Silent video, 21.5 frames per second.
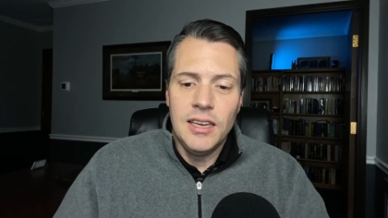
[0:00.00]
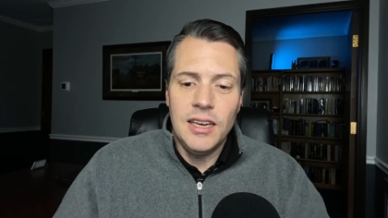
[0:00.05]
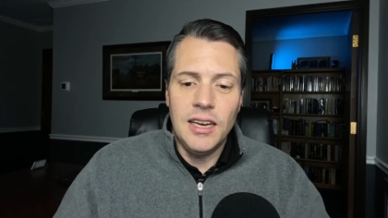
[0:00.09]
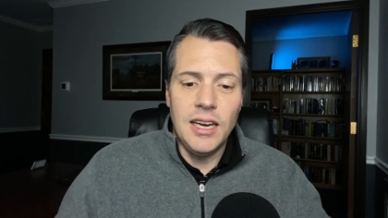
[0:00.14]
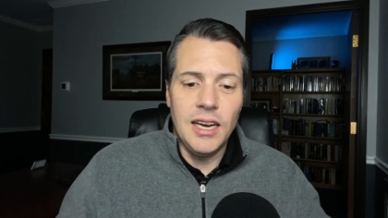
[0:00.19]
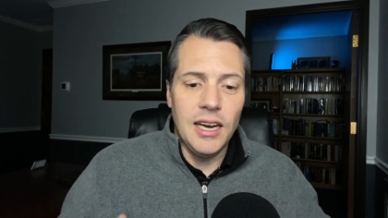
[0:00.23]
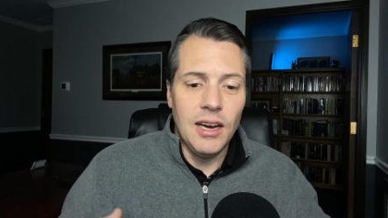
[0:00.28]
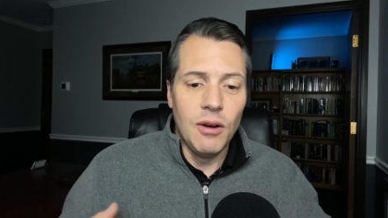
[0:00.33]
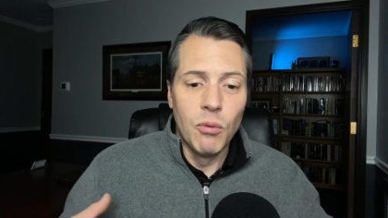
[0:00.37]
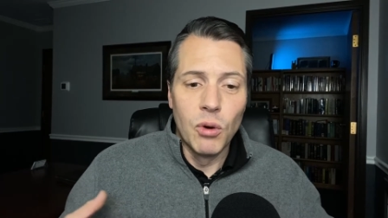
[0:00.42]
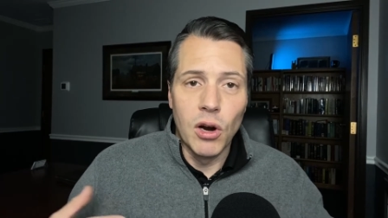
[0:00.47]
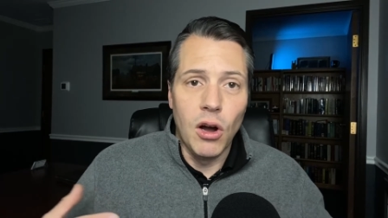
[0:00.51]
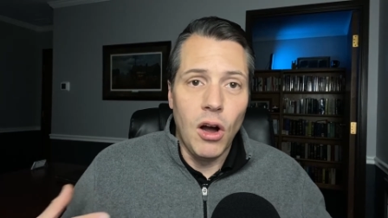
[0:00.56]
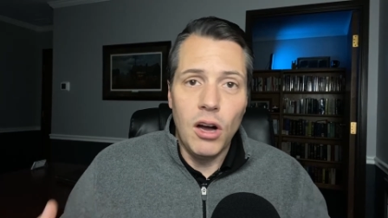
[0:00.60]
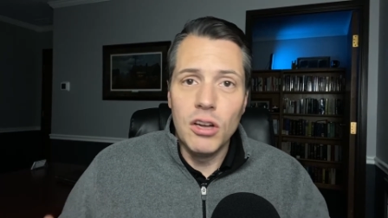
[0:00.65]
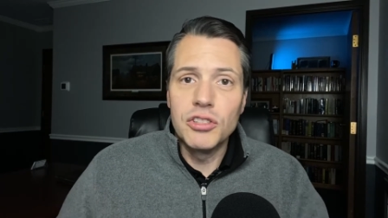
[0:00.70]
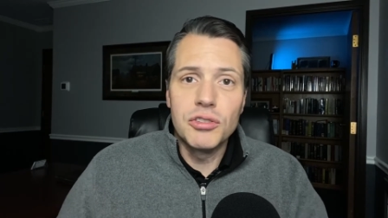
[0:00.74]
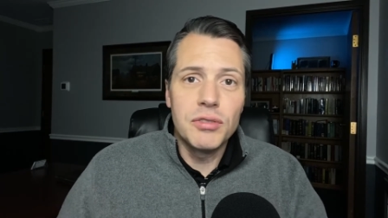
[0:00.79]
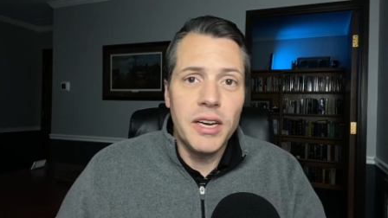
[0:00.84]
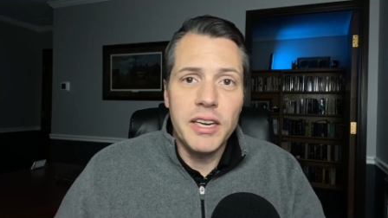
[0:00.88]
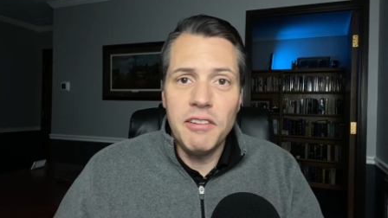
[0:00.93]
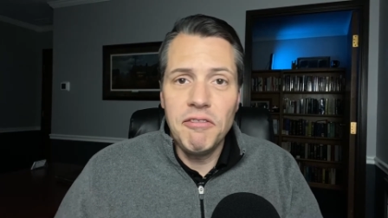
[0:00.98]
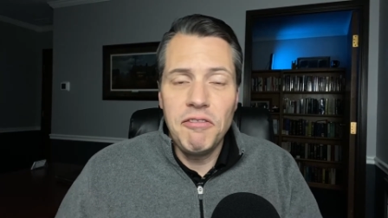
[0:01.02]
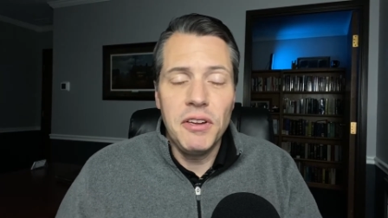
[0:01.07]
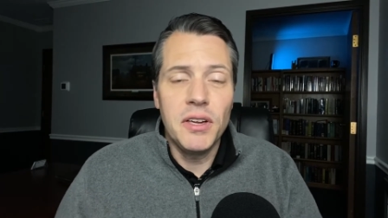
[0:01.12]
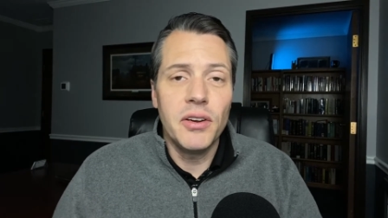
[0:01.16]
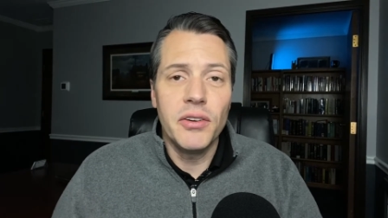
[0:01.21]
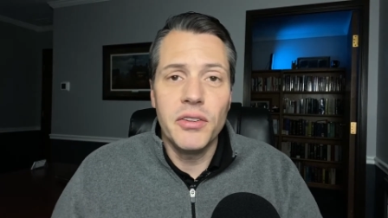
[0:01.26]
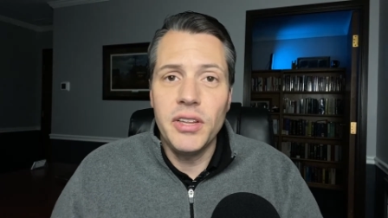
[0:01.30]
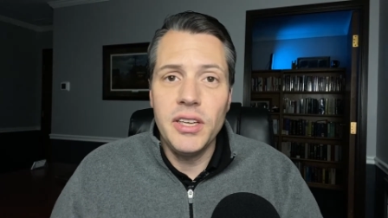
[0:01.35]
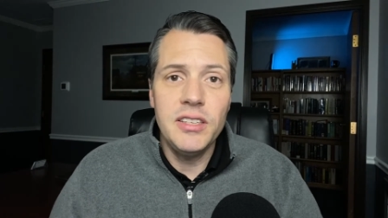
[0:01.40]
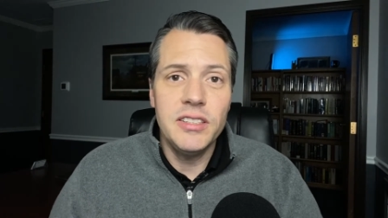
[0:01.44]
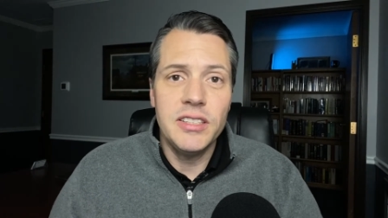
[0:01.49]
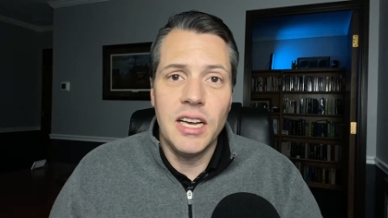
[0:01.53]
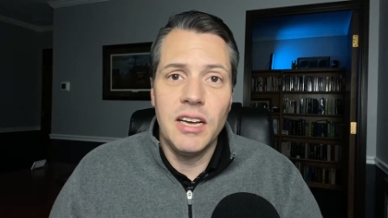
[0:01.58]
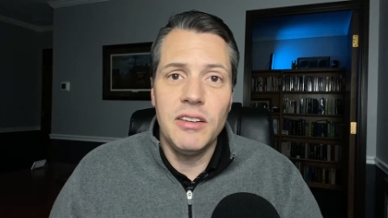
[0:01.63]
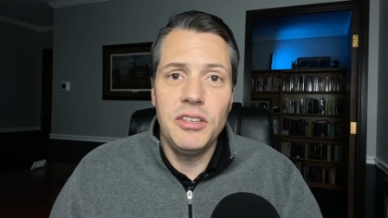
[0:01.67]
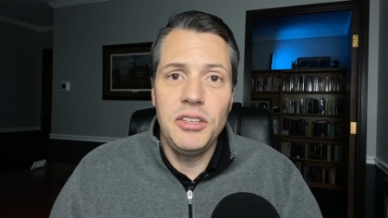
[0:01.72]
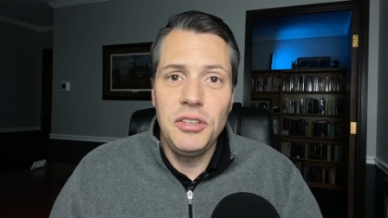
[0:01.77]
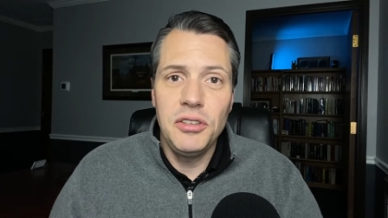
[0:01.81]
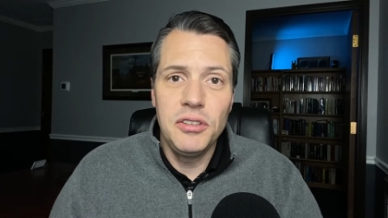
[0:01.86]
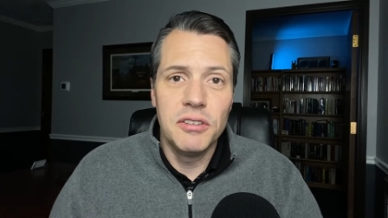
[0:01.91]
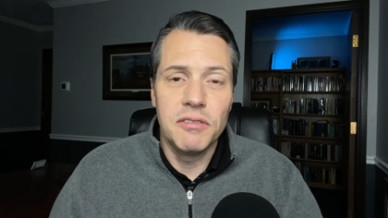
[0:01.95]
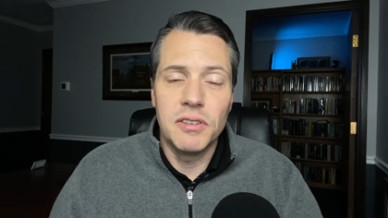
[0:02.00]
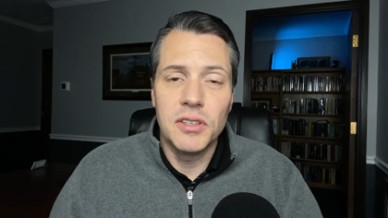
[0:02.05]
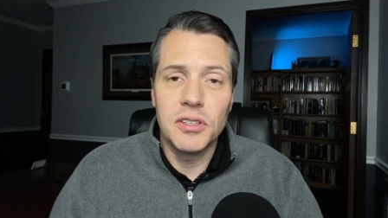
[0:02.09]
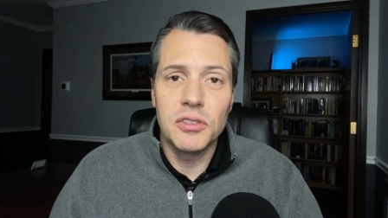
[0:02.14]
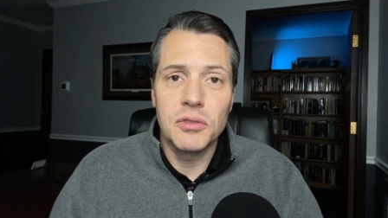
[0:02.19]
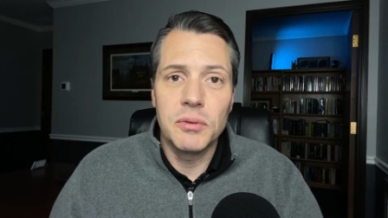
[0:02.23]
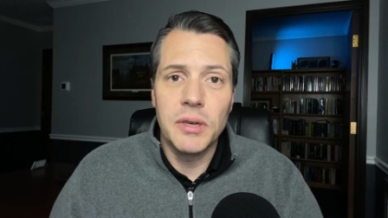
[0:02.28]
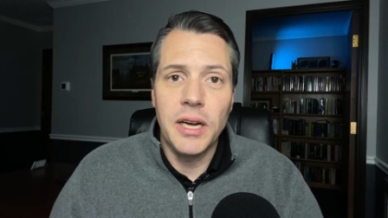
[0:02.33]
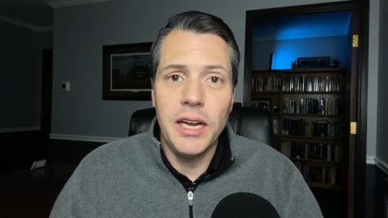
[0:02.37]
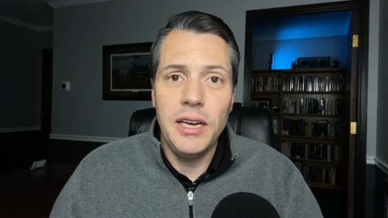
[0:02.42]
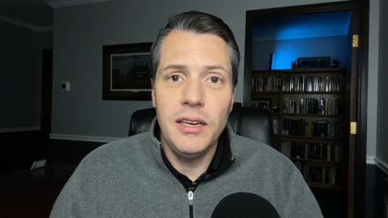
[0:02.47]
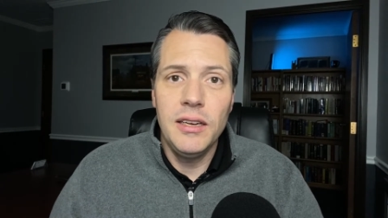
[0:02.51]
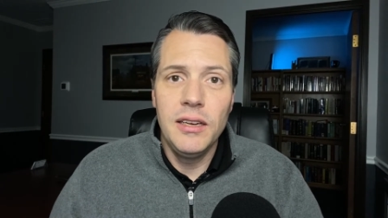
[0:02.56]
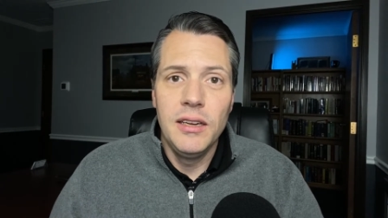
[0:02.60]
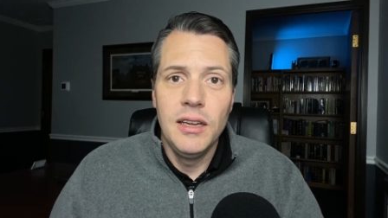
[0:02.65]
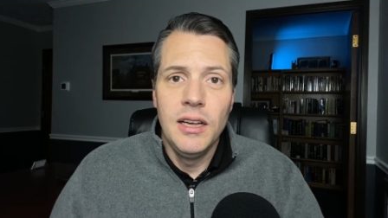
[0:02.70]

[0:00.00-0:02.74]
We're all trying to figure things out in the universe, right?